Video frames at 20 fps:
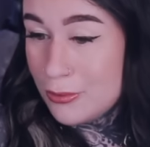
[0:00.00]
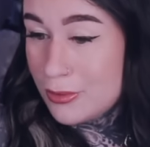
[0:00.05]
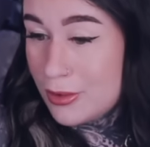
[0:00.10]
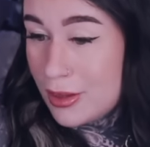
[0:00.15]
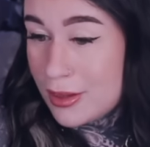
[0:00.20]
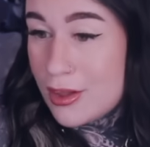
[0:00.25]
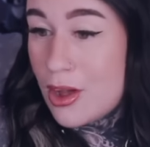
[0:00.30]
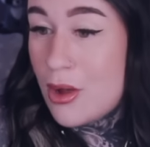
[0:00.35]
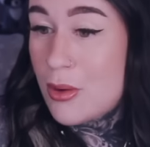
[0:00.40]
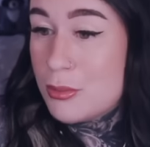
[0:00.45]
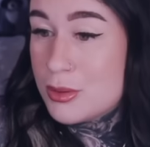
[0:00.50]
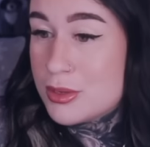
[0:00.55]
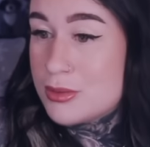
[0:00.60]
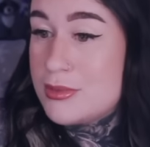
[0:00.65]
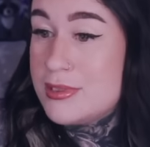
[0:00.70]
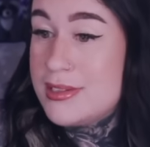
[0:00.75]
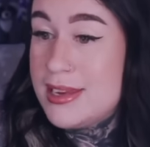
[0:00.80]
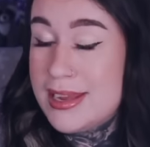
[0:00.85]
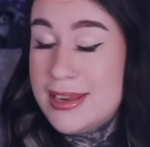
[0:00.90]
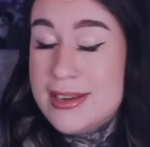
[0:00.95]
Like, I would
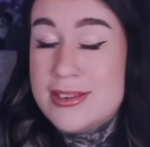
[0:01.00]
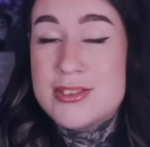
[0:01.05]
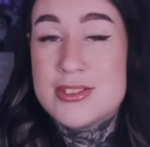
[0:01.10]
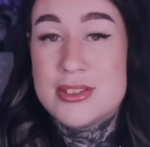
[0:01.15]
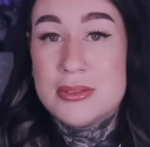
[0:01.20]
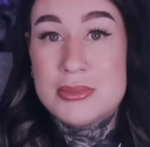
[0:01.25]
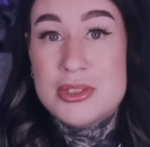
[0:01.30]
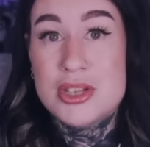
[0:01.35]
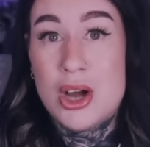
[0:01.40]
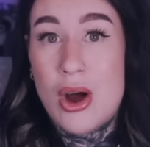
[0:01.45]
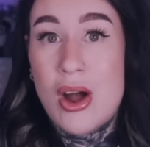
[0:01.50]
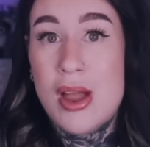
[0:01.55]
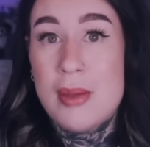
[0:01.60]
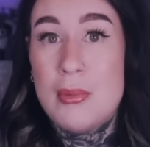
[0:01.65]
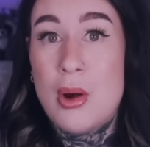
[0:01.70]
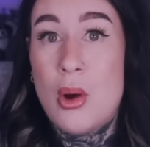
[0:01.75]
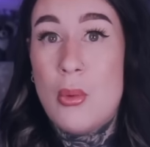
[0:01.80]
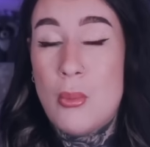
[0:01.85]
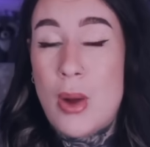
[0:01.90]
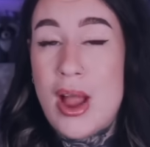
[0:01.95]
need some
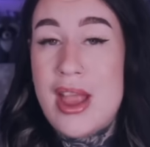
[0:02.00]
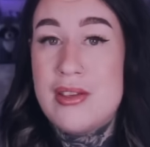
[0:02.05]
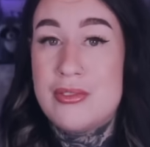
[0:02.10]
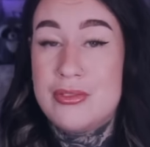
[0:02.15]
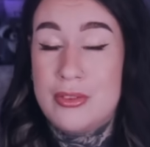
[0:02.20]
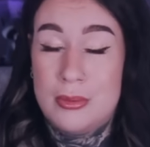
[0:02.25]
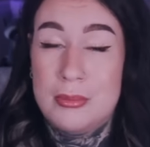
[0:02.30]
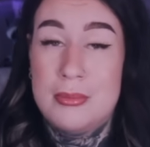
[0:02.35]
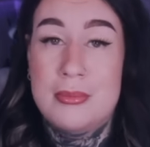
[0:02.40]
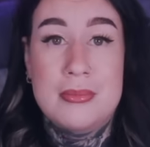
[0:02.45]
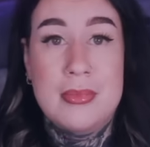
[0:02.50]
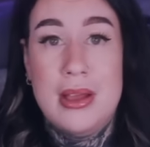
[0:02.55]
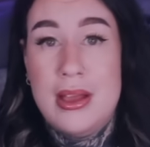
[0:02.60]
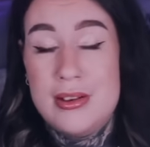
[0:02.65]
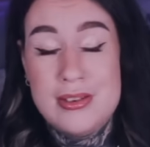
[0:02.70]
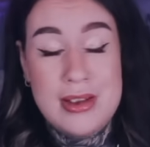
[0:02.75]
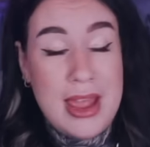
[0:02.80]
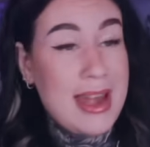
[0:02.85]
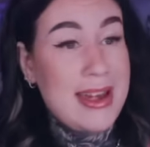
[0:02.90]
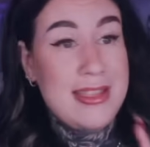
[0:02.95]
time away from
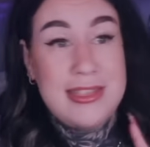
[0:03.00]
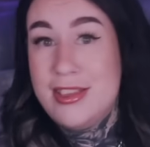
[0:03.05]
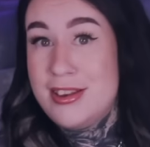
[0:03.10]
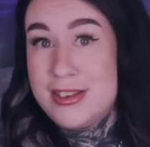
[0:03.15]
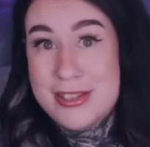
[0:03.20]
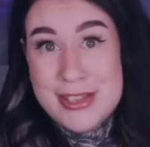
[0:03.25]
anything